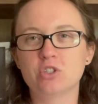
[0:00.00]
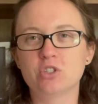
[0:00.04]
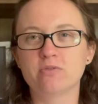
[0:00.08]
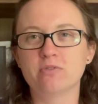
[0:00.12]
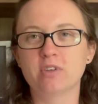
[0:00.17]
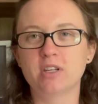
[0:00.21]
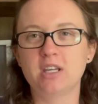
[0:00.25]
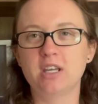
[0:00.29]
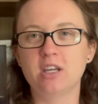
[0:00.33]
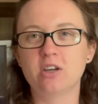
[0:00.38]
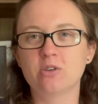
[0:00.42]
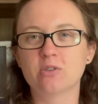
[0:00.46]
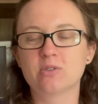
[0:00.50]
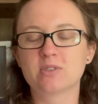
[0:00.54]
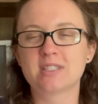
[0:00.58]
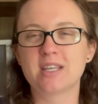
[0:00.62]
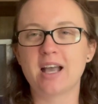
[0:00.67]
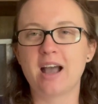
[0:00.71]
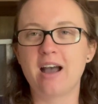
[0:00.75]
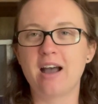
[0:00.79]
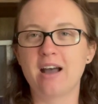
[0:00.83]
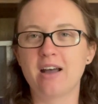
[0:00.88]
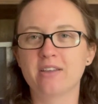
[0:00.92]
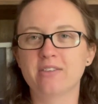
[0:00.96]
videos
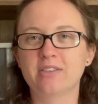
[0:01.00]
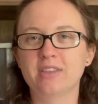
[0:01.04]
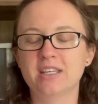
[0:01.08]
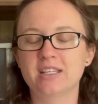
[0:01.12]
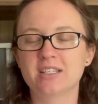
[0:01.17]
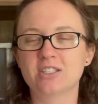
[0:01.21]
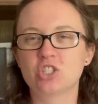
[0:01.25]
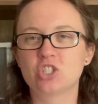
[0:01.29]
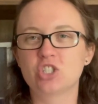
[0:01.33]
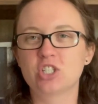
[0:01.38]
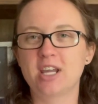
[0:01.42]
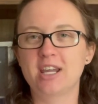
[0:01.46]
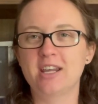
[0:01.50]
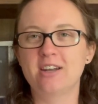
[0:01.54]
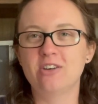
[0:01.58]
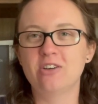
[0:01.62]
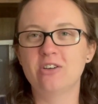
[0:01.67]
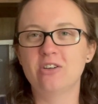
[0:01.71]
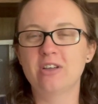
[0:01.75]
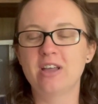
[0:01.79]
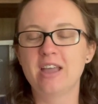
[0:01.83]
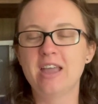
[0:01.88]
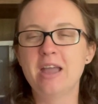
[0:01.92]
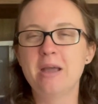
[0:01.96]
on this
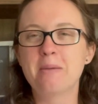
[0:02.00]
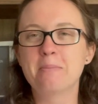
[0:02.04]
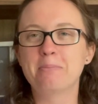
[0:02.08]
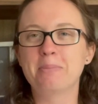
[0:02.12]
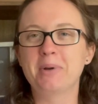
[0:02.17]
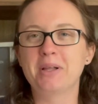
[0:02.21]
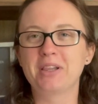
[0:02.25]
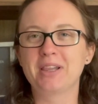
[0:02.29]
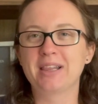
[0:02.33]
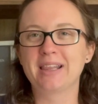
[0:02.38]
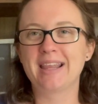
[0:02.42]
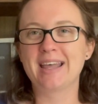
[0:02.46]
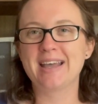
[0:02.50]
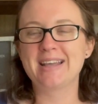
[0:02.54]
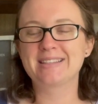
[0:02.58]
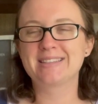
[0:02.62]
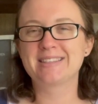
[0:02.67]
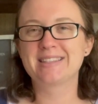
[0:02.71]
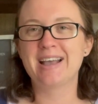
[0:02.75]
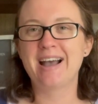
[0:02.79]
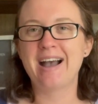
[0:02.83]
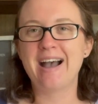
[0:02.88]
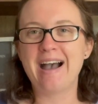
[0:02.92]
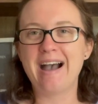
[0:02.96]
channel. But let's
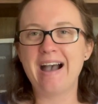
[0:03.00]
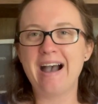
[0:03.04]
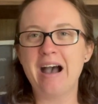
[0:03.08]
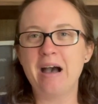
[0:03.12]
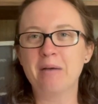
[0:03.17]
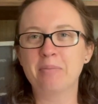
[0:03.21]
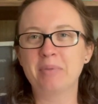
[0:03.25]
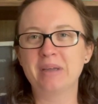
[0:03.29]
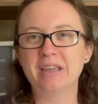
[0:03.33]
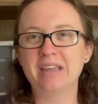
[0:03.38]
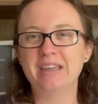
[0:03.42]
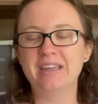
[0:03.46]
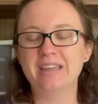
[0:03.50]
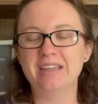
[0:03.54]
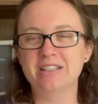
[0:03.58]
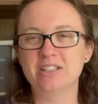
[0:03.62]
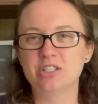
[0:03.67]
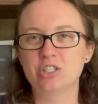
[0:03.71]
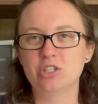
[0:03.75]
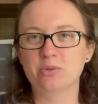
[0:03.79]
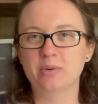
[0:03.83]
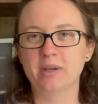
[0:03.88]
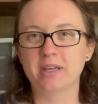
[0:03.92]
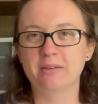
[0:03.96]
hop
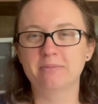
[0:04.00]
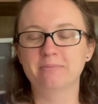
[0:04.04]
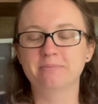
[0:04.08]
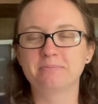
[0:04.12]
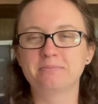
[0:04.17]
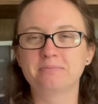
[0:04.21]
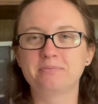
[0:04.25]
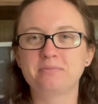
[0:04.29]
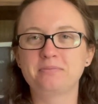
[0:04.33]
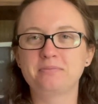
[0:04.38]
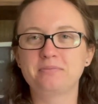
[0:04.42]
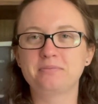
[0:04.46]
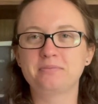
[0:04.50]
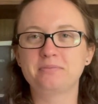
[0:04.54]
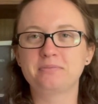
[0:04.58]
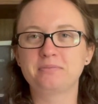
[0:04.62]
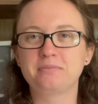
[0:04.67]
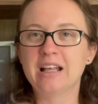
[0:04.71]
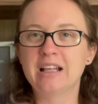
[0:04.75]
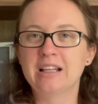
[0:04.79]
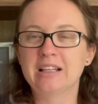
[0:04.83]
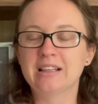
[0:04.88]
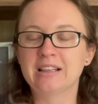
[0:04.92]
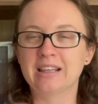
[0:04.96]
into it.
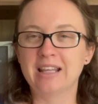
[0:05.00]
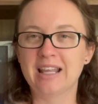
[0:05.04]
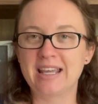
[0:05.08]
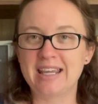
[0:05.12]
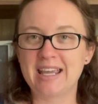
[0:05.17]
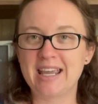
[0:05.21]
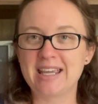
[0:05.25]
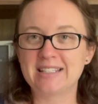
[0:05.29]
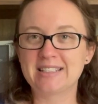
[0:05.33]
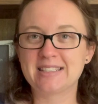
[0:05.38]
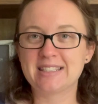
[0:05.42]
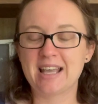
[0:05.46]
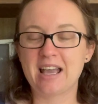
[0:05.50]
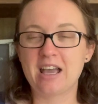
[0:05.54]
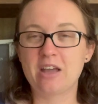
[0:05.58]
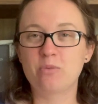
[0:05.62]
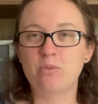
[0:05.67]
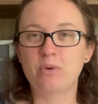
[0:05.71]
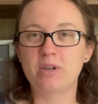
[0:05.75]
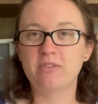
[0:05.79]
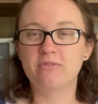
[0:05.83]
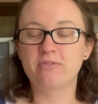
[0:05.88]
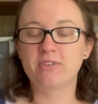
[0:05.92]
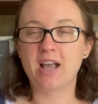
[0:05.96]
Like I said,
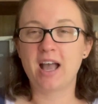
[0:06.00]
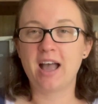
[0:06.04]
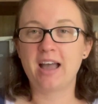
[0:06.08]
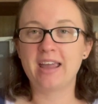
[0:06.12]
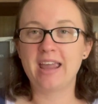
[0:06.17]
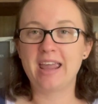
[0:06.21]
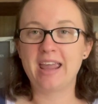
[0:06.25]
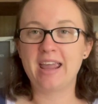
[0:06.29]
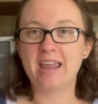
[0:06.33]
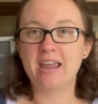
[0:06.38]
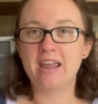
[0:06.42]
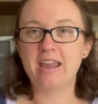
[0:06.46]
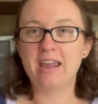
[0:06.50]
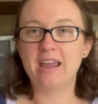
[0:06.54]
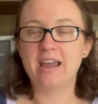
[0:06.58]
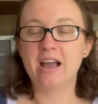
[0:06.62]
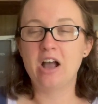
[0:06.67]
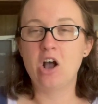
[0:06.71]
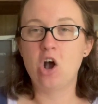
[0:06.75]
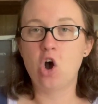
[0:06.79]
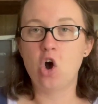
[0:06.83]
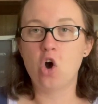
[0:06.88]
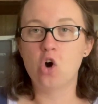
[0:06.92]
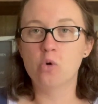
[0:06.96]
we've got a
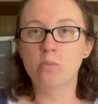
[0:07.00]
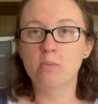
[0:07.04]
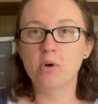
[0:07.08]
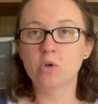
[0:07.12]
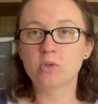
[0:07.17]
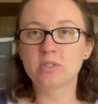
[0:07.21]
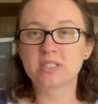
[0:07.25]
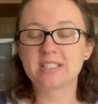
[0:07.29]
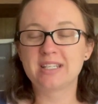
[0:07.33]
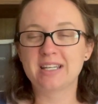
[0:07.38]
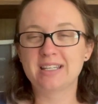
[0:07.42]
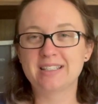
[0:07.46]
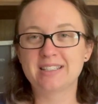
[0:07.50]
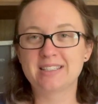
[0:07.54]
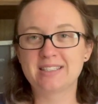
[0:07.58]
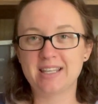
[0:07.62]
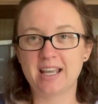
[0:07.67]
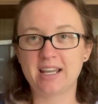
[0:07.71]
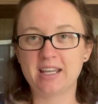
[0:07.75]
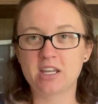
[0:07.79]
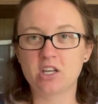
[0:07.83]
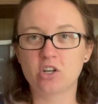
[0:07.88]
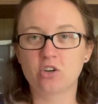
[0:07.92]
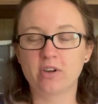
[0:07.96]
almost
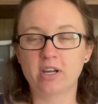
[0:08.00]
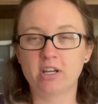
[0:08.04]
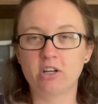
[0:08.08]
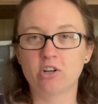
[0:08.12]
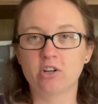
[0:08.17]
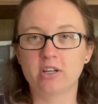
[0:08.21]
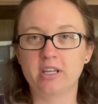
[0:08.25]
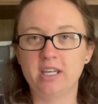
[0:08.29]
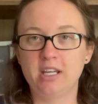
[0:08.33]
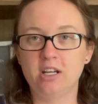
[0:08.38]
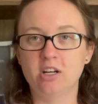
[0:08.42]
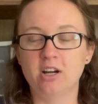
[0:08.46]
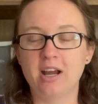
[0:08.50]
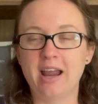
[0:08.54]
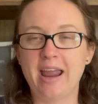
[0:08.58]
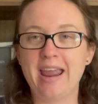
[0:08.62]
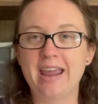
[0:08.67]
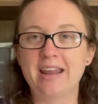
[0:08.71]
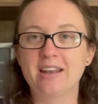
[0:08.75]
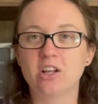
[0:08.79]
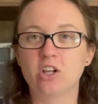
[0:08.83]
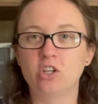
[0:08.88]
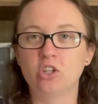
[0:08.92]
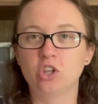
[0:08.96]
2nd grader here,
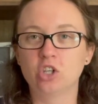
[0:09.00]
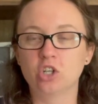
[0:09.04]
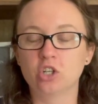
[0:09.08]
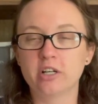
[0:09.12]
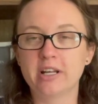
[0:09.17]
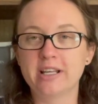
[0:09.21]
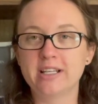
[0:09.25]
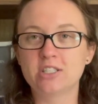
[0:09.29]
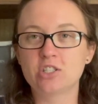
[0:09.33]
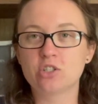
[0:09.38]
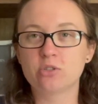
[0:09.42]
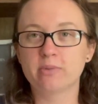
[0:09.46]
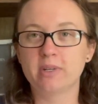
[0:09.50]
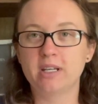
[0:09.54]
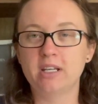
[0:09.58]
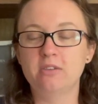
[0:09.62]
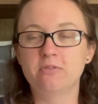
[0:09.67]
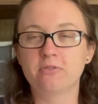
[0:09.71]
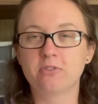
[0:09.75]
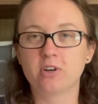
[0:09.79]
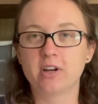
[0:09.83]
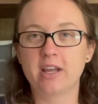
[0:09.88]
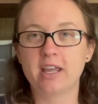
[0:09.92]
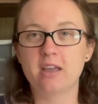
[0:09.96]
and learning to read
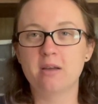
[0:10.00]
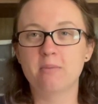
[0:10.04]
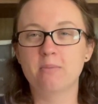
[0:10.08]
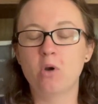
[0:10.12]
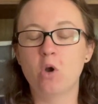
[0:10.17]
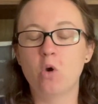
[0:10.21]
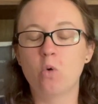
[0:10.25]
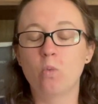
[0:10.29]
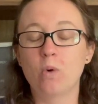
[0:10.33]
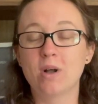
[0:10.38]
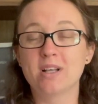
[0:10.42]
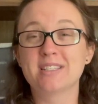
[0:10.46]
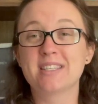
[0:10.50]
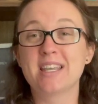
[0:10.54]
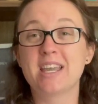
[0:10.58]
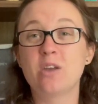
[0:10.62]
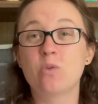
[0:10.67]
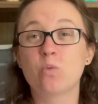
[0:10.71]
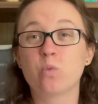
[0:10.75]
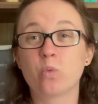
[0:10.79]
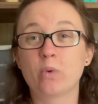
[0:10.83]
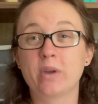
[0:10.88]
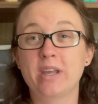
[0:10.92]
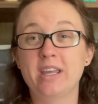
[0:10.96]
for him was
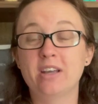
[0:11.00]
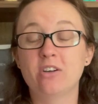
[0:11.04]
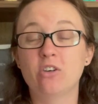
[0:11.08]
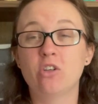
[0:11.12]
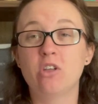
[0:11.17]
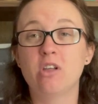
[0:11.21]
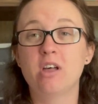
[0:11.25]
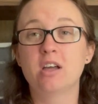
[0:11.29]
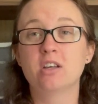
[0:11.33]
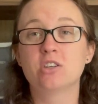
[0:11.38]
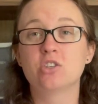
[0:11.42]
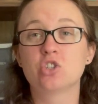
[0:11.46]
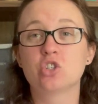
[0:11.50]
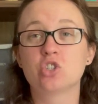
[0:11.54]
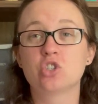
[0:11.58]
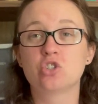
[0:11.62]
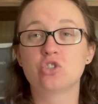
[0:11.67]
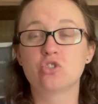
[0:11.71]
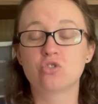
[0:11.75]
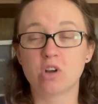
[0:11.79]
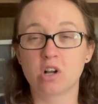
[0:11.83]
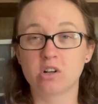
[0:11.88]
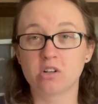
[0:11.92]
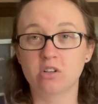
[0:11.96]
a real
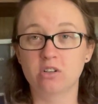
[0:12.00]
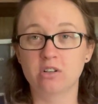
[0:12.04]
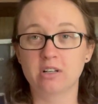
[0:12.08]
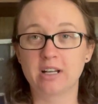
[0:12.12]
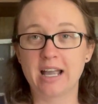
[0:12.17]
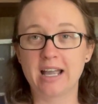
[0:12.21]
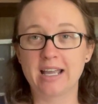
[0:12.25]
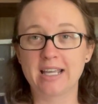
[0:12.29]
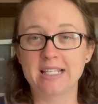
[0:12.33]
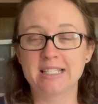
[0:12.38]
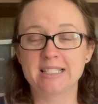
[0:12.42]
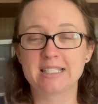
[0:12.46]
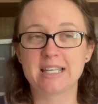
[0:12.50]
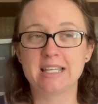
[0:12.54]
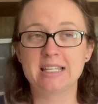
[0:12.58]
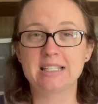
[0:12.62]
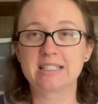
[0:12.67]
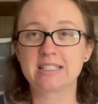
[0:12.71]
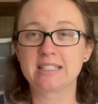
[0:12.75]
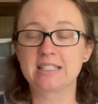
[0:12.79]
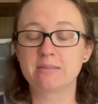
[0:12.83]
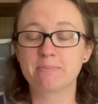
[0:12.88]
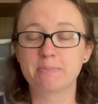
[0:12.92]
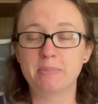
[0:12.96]
struggle, guys.
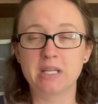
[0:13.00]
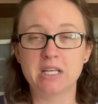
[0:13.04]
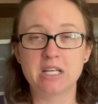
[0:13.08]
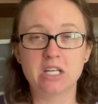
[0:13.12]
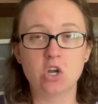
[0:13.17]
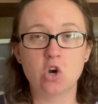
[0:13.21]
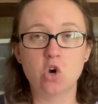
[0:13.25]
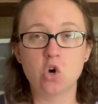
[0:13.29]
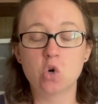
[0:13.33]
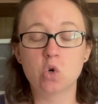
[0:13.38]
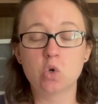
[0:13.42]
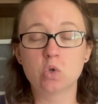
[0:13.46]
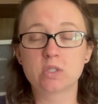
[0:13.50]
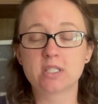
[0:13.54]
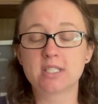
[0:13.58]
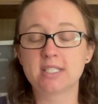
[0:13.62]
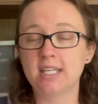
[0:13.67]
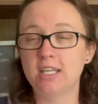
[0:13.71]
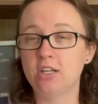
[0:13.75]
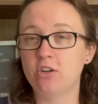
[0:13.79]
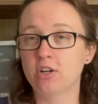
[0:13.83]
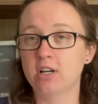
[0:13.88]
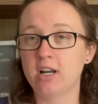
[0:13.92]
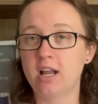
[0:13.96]
It's been no
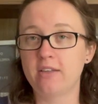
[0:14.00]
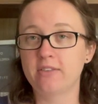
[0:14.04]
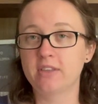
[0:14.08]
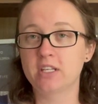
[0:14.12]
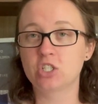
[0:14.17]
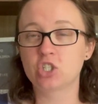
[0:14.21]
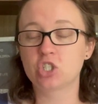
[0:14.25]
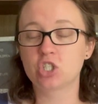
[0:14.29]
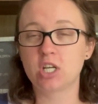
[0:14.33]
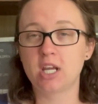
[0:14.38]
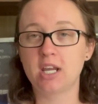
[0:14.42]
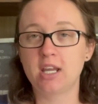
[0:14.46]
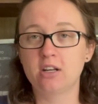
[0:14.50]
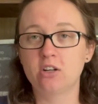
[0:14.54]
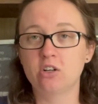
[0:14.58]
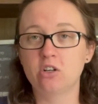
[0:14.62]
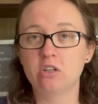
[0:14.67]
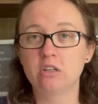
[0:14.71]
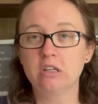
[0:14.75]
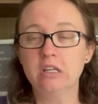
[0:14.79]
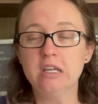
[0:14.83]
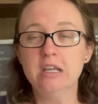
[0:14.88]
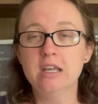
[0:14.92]
secret on this channel.